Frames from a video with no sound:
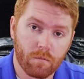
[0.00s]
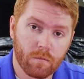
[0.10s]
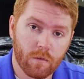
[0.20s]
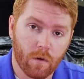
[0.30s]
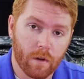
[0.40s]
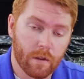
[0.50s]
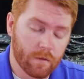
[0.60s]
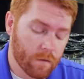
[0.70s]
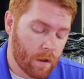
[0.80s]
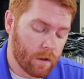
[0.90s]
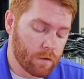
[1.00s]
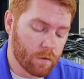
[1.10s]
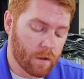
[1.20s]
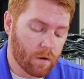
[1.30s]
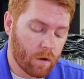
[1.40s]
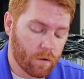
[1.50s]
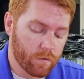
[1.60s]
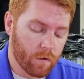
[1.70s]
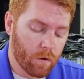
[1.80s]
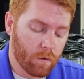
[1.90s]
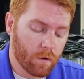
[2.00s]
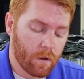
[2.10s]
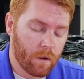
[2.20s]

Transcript: circuits, you can also